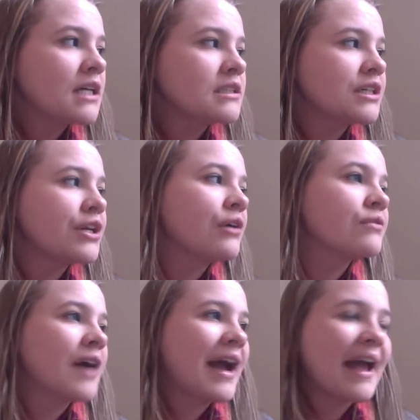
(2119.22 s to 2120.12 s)
you know,
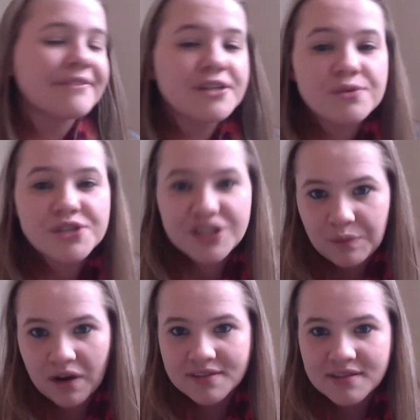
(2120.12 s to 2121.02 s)
I have to do what she
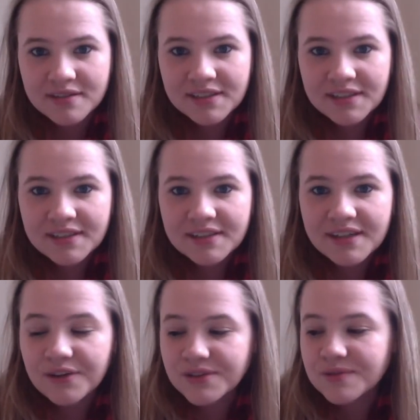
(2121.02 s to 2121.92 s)
wants. You
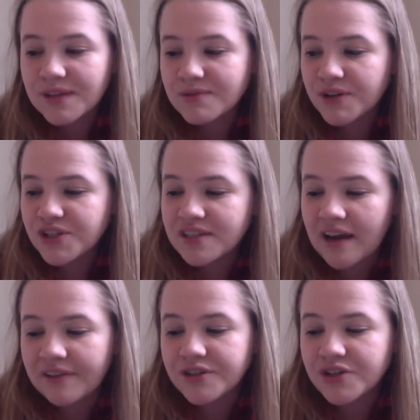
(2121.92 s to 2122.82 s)
know, it's what she's
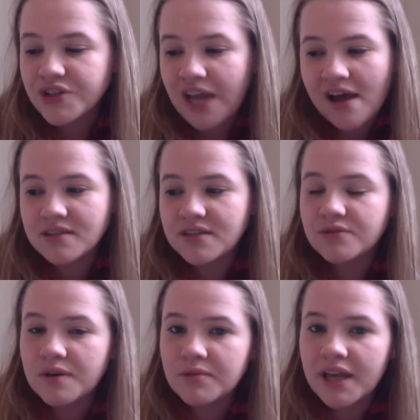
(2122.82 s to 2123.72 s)
after. She has a
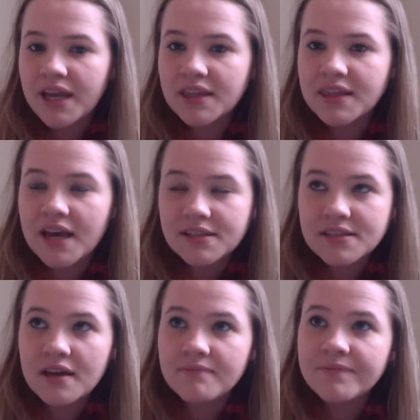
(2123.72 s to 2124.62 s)
throw blanket that
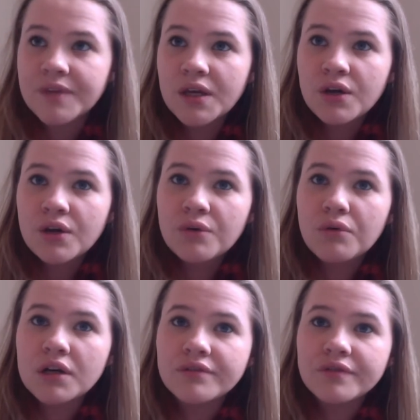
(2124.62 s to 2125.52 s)

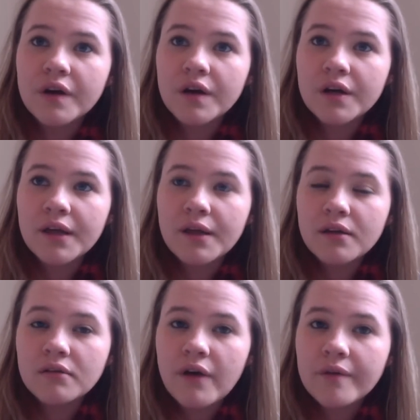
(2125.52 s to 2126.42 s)
one of her
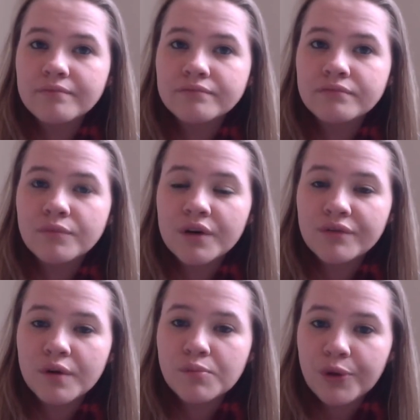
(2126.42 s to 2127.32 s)

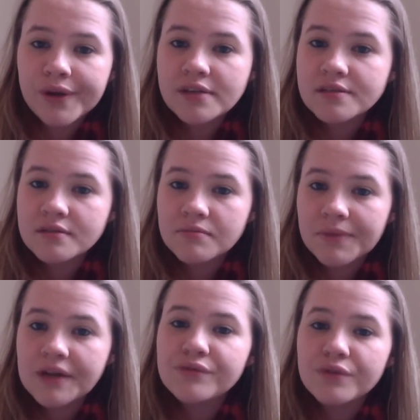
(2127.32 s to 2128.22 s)
employees
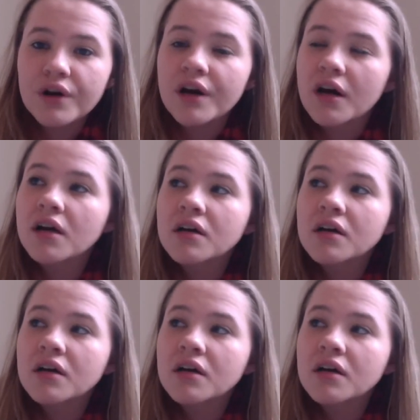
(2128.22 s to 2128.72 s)
made for her,